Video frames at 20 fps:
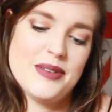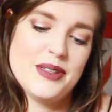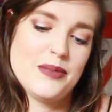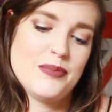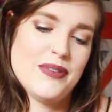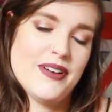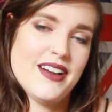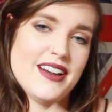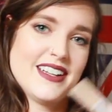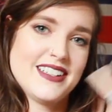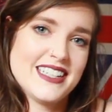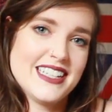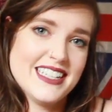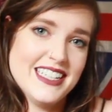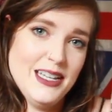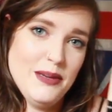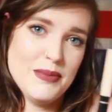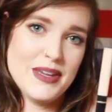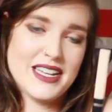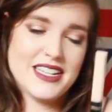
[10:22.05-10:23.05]
about the product I
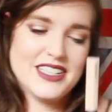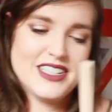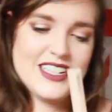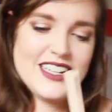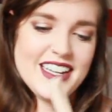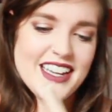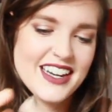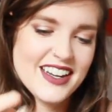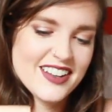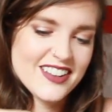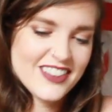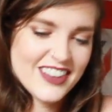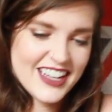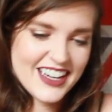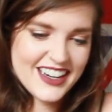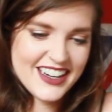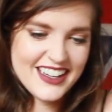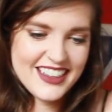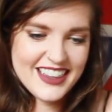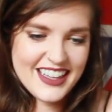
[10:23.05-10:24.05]
did manage to get out of
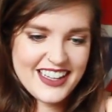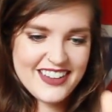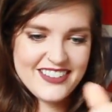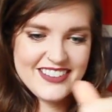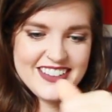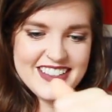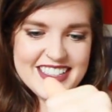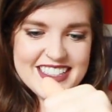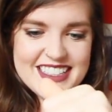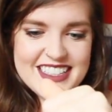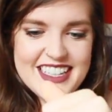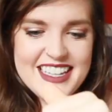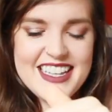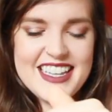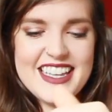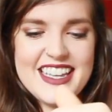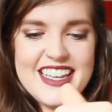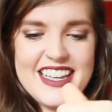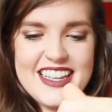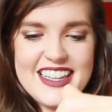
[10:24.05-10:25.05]
there. And that was
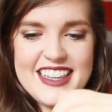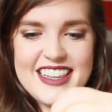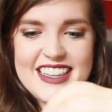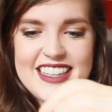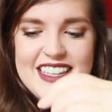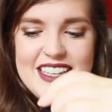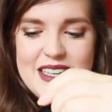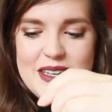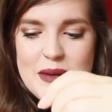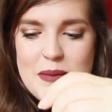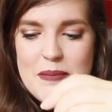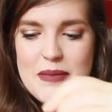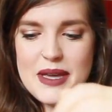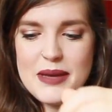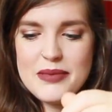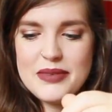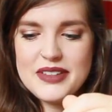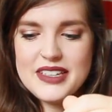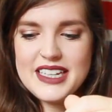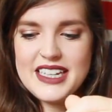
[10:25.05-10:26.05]
the
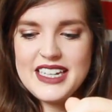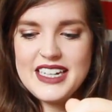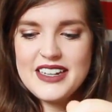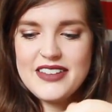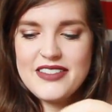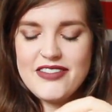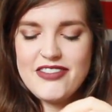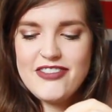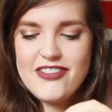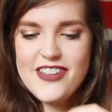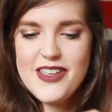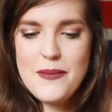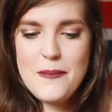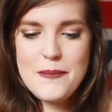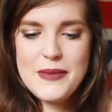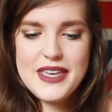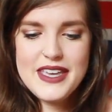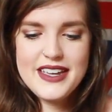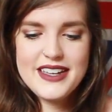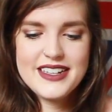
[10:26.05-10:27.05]
Maybelline
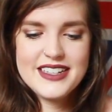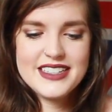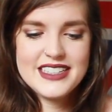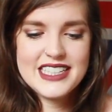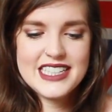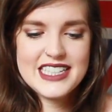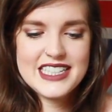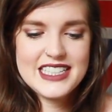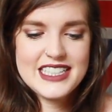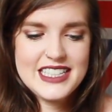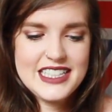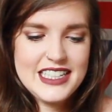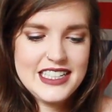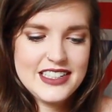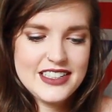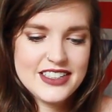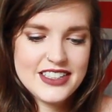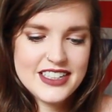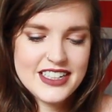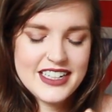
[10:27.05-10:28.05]
Fit Me
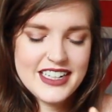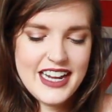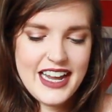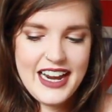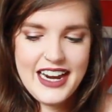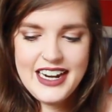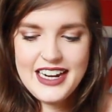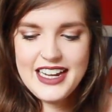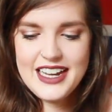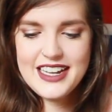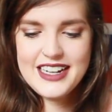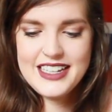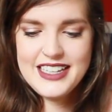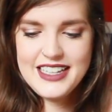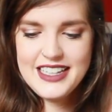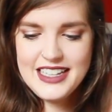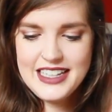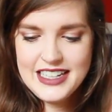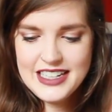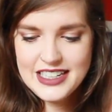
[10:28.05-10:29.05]
Concealer. And I got
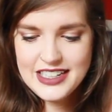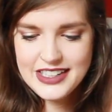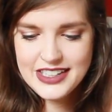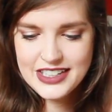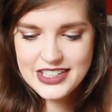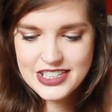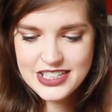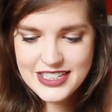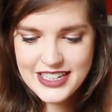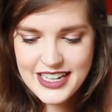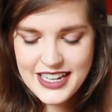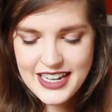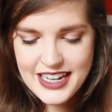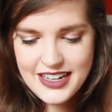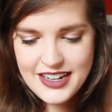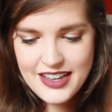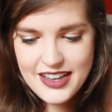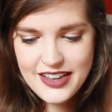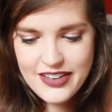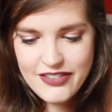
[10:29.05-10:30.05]
it in the
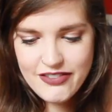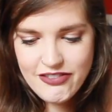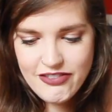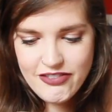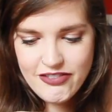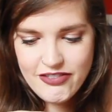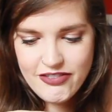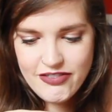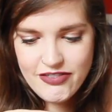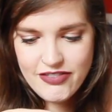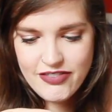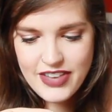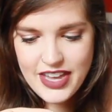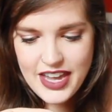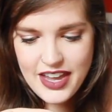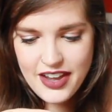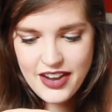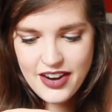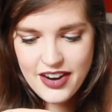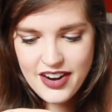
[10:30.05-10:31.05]
shade
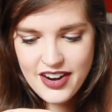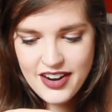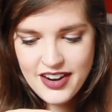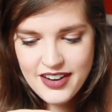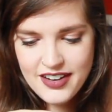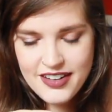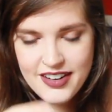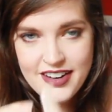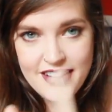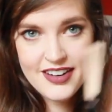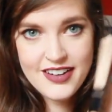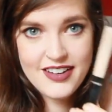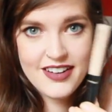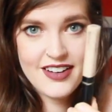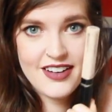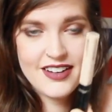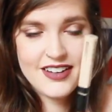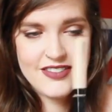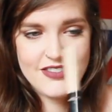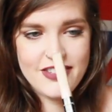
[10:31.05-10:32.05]
Fair.
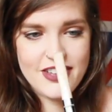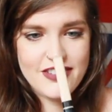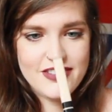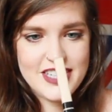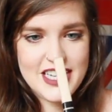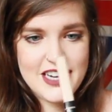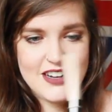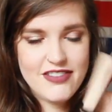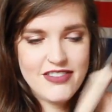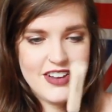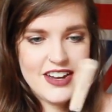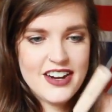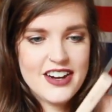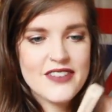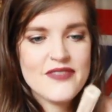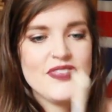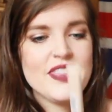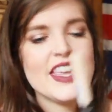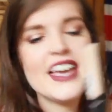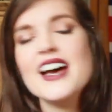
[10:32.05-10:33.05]
15
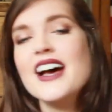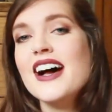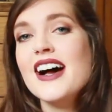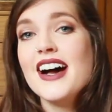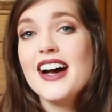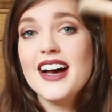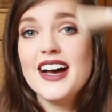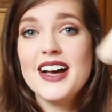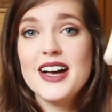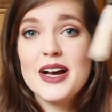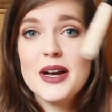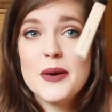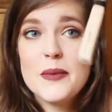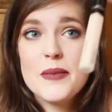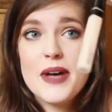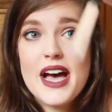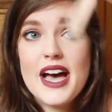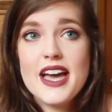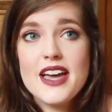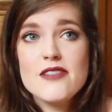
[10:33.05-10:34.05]
Fair.
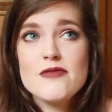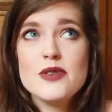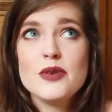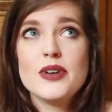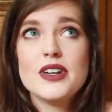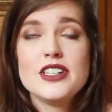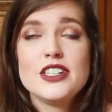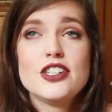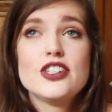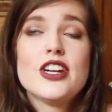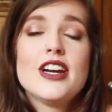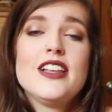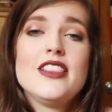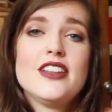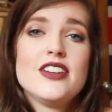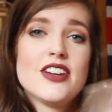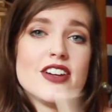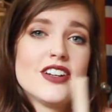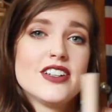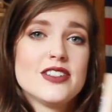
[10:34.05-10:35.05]
I've been wanting to try
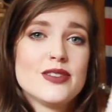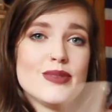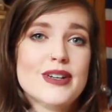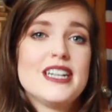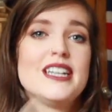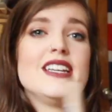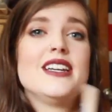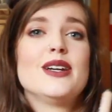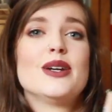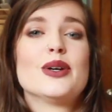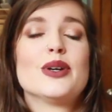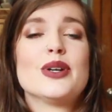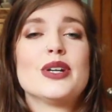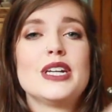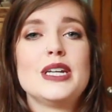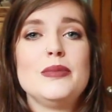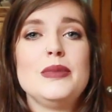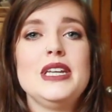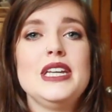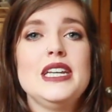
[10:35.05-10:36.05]
the NARS Radiant
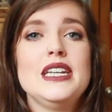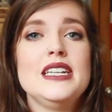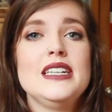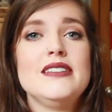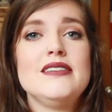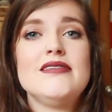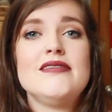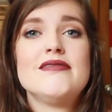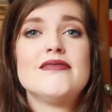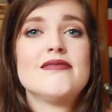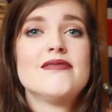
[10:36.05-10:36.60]
Creamy